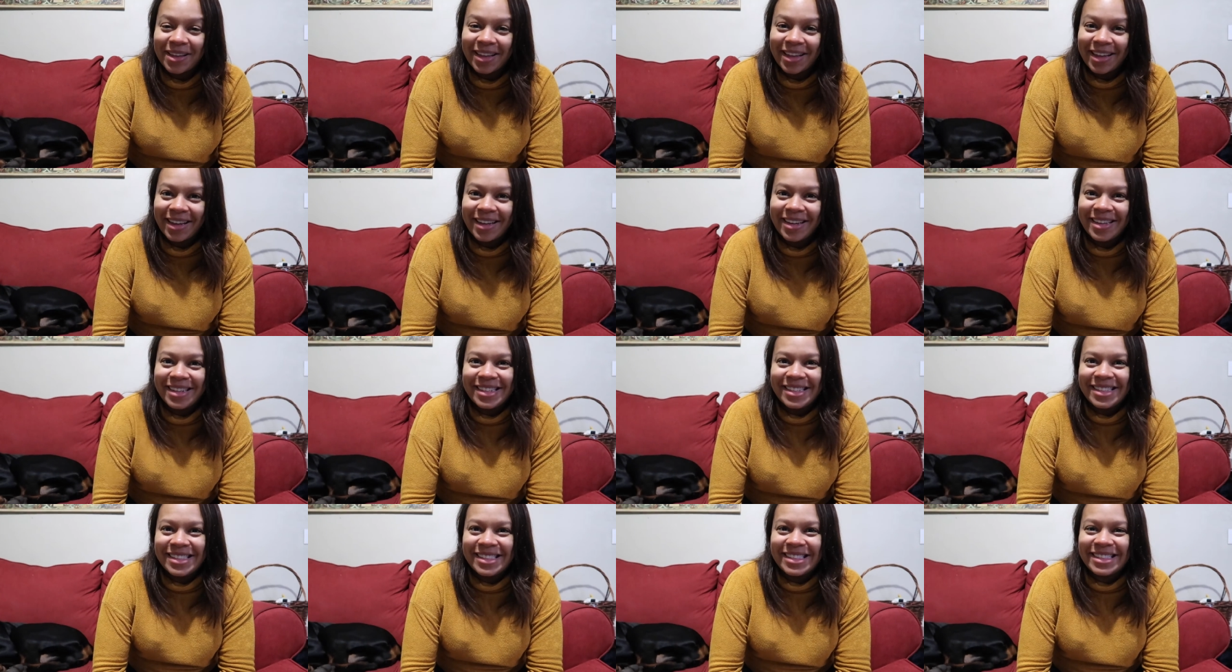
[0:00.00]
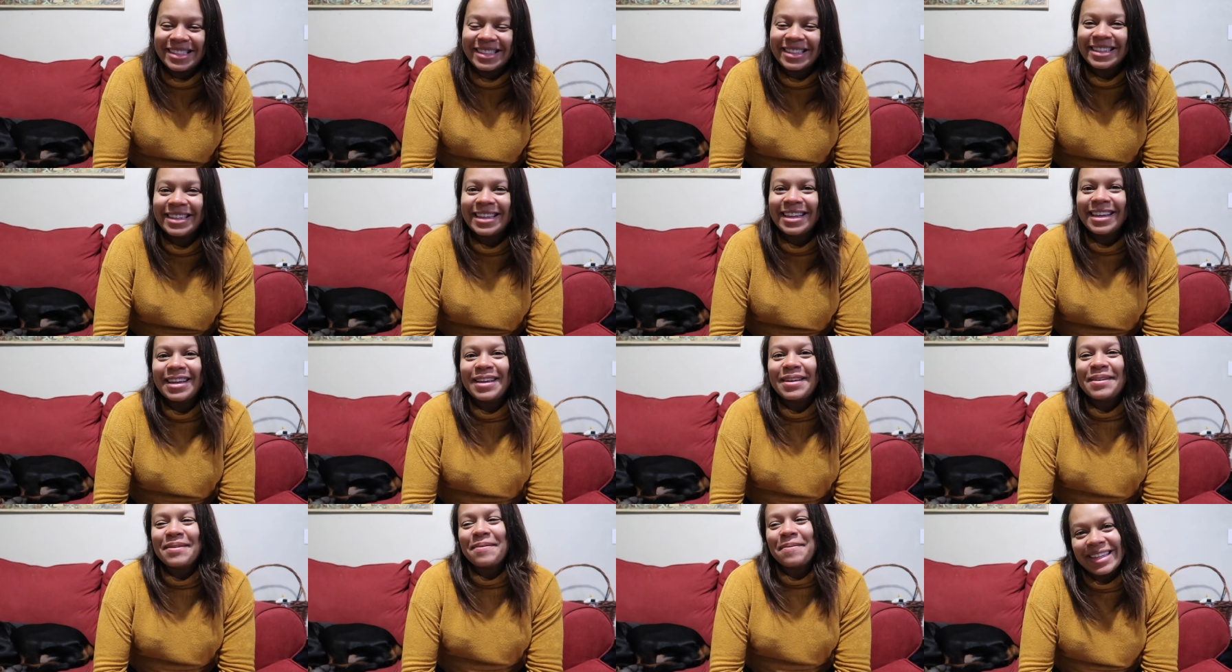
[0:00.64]
because
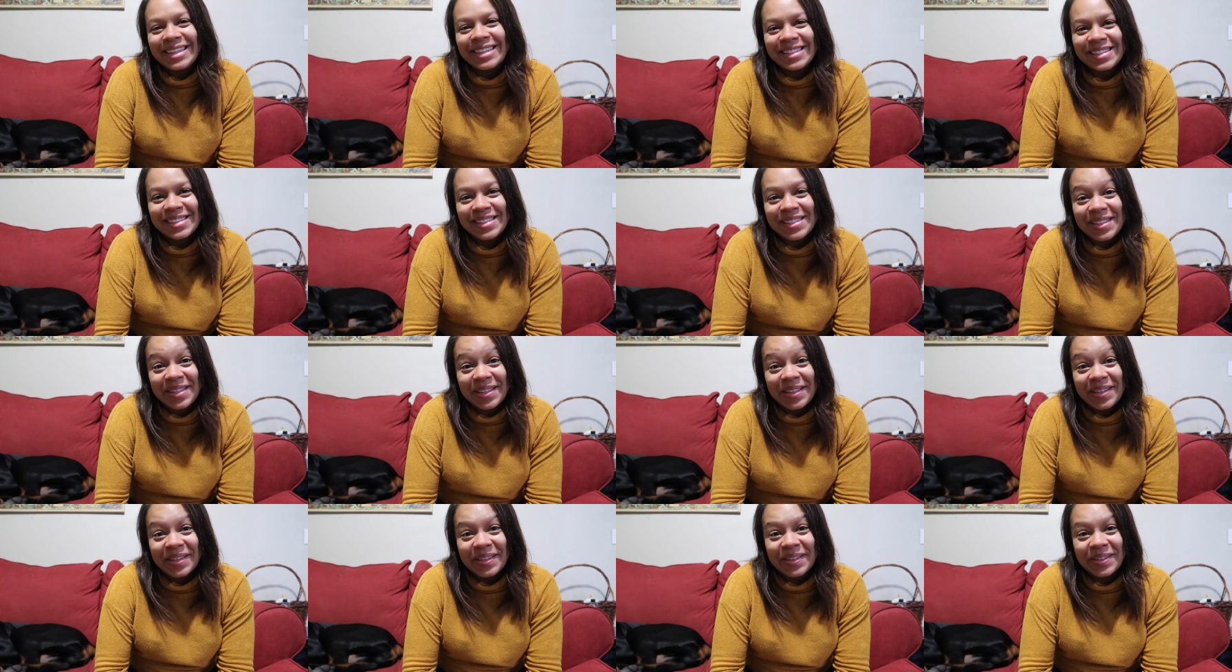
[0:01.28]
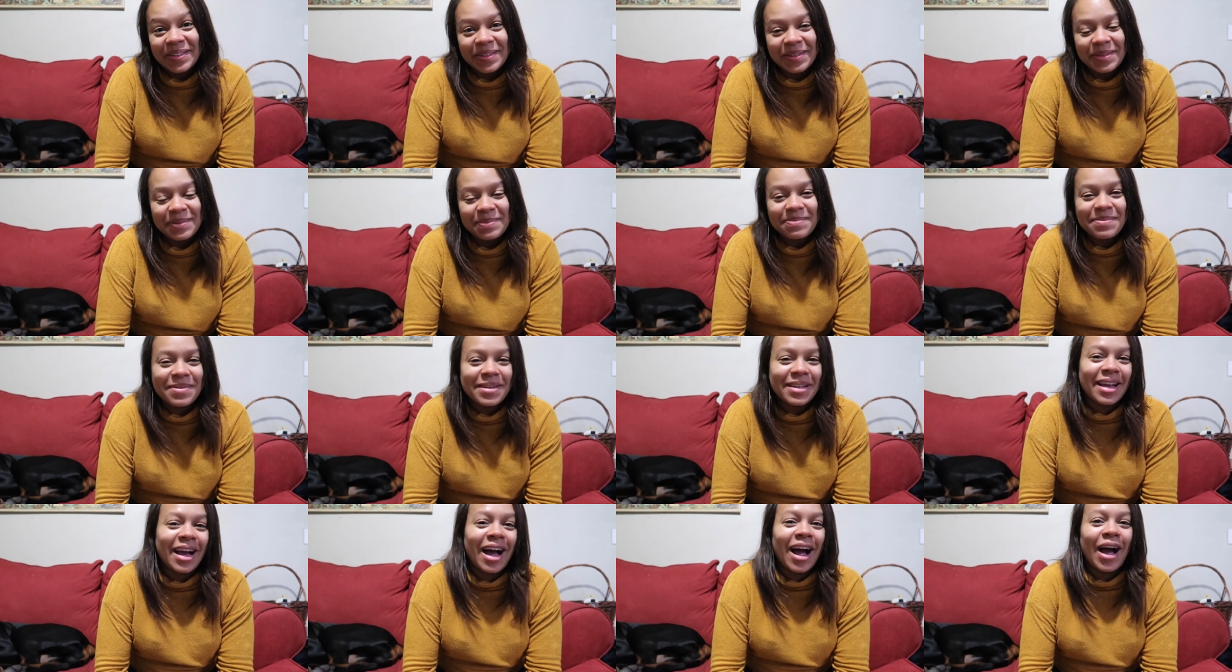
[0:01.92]
it's cute,
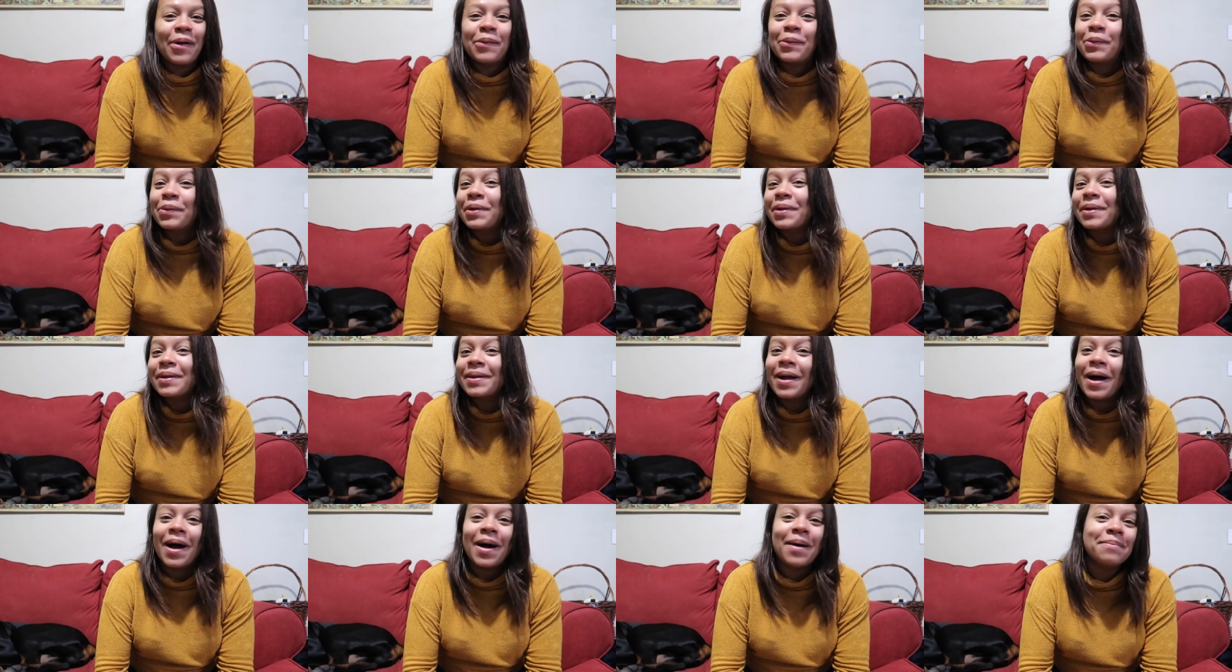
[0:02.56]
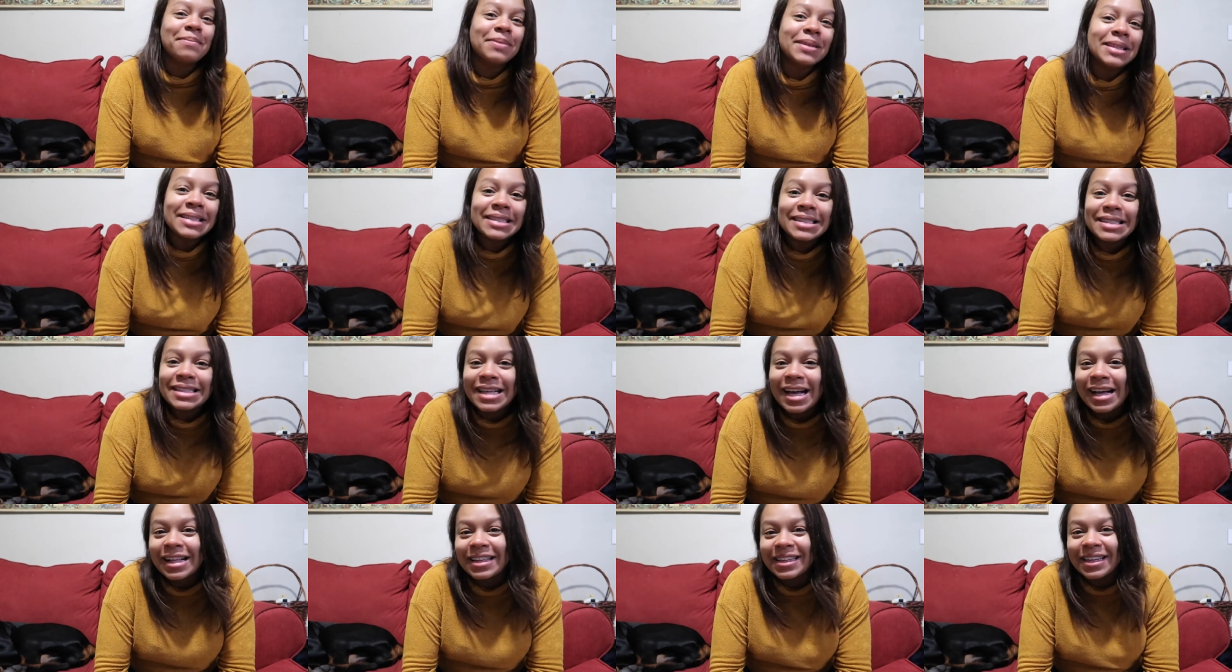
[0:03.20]
but I will not be
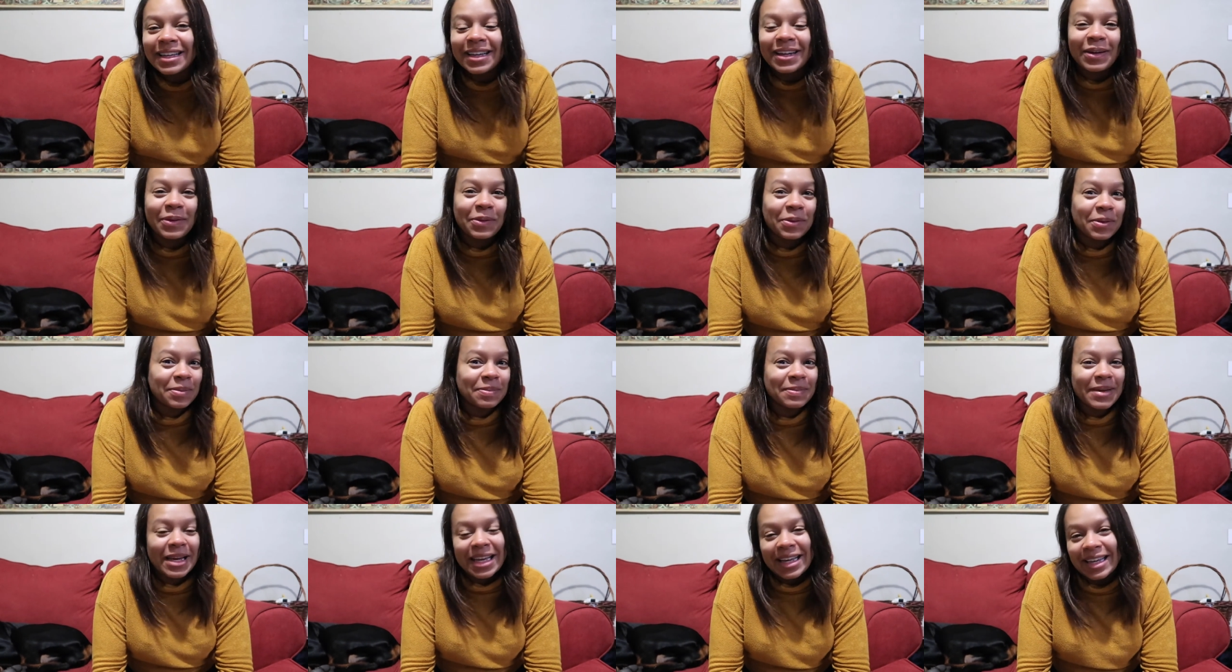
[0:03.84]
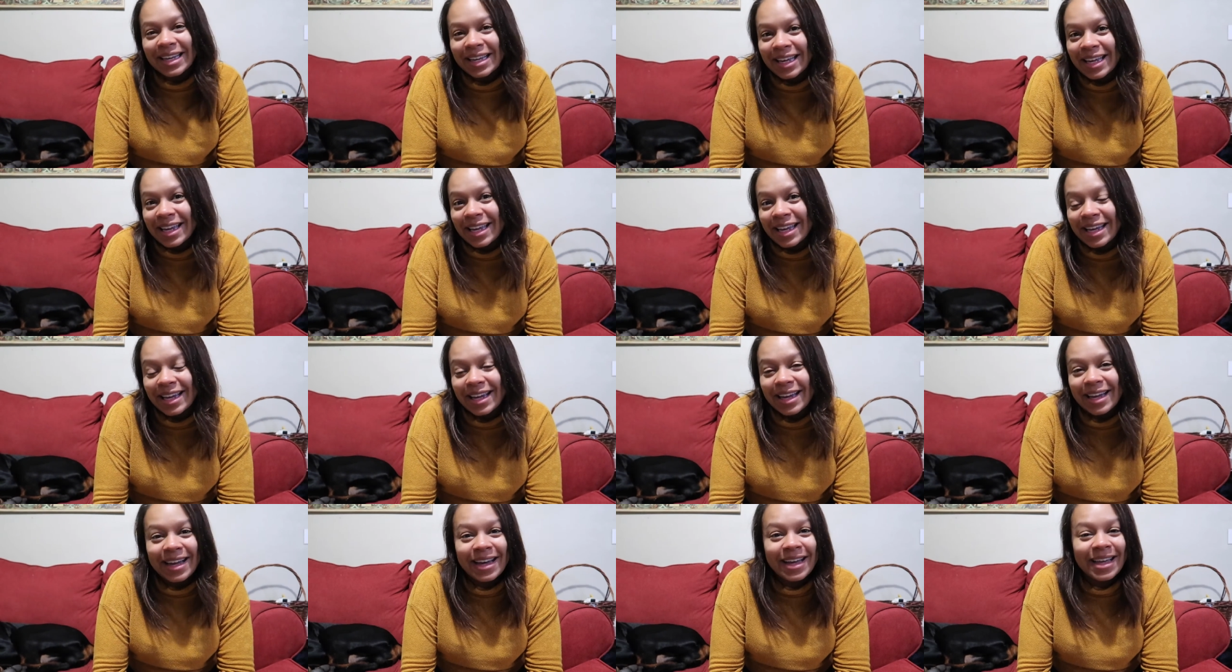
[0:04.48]
selling or
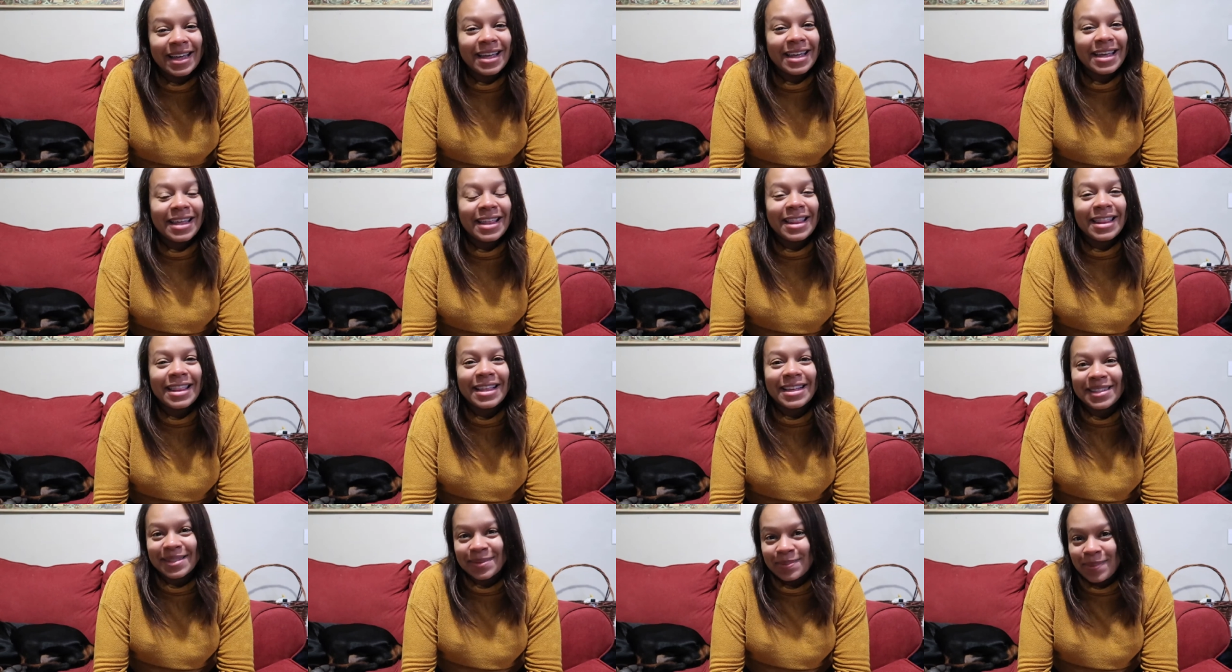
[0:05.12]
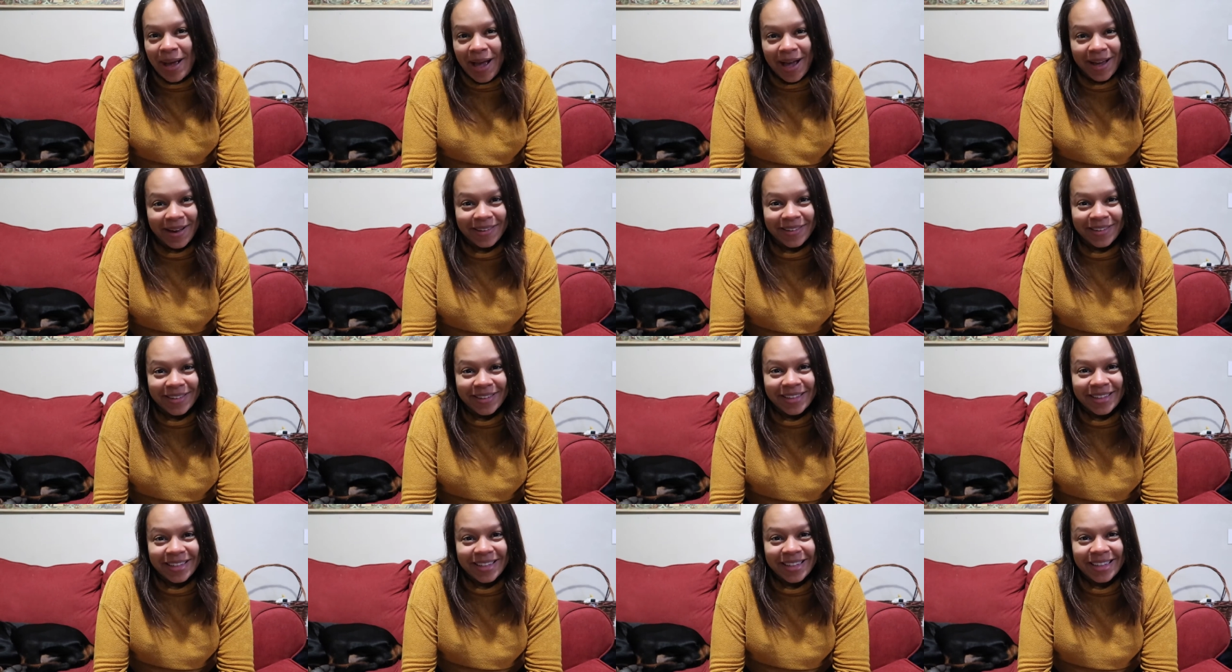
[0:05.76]
making this
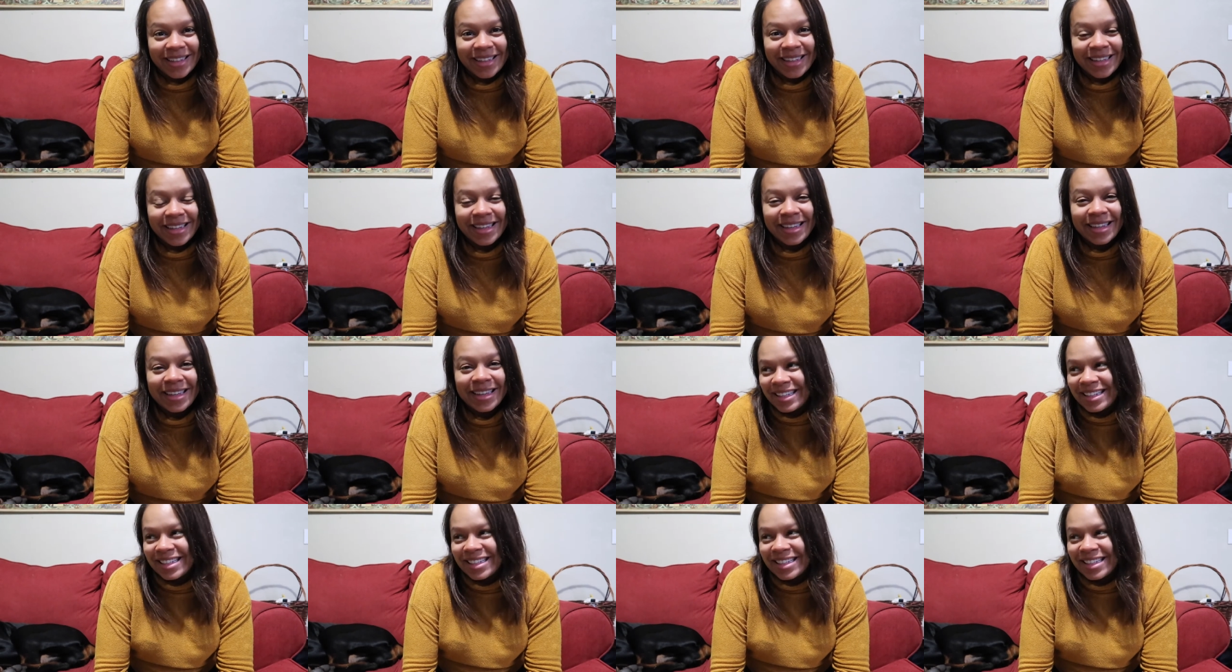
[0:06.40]
pattern.